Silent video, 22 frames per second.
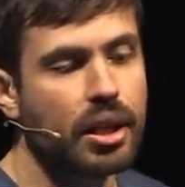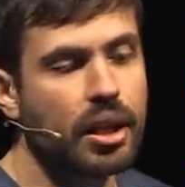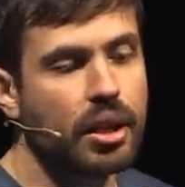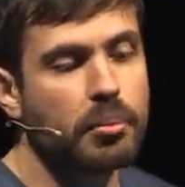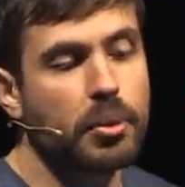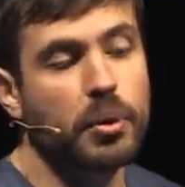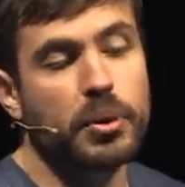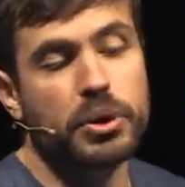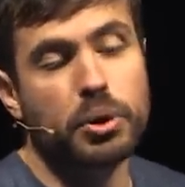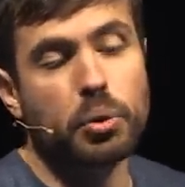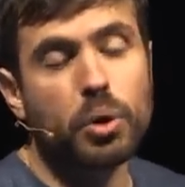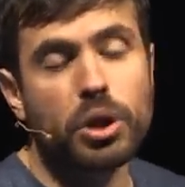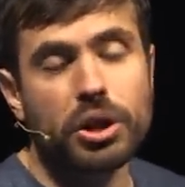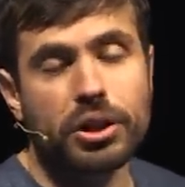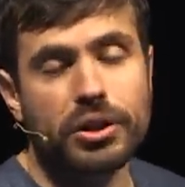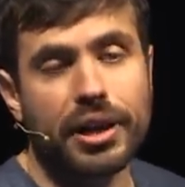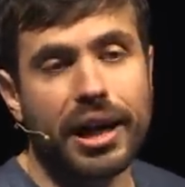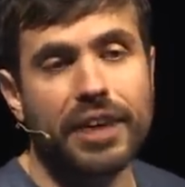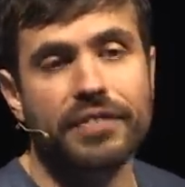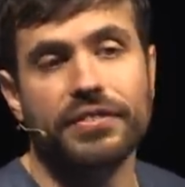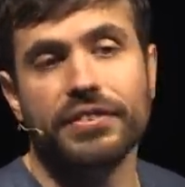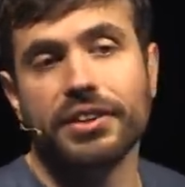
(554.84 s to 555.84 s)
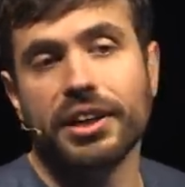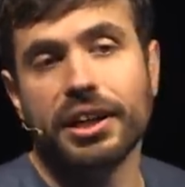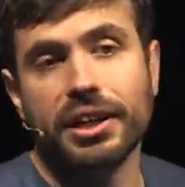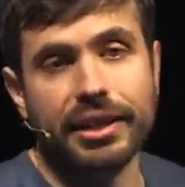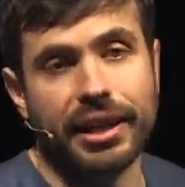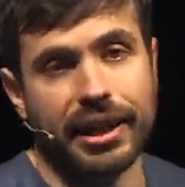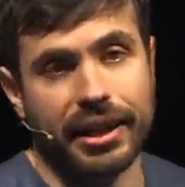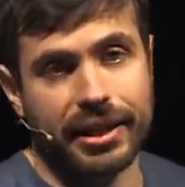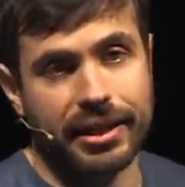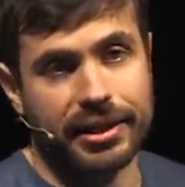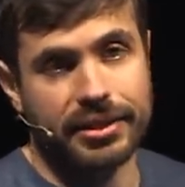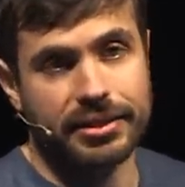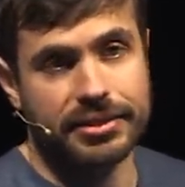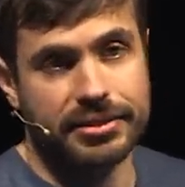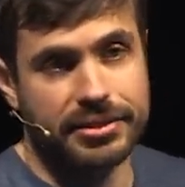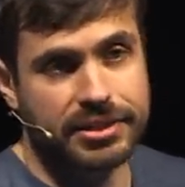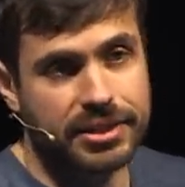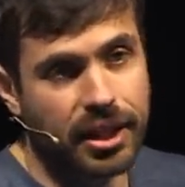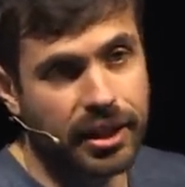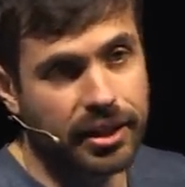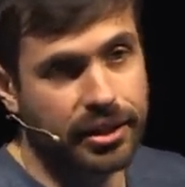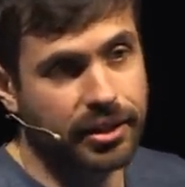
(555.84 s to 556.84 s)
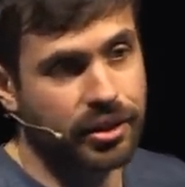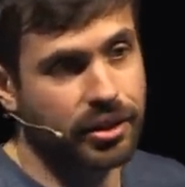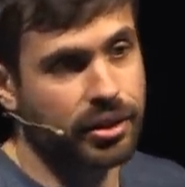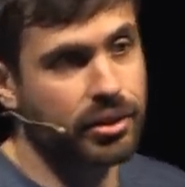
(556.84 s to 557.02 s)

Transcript: But with the work graph, click, done,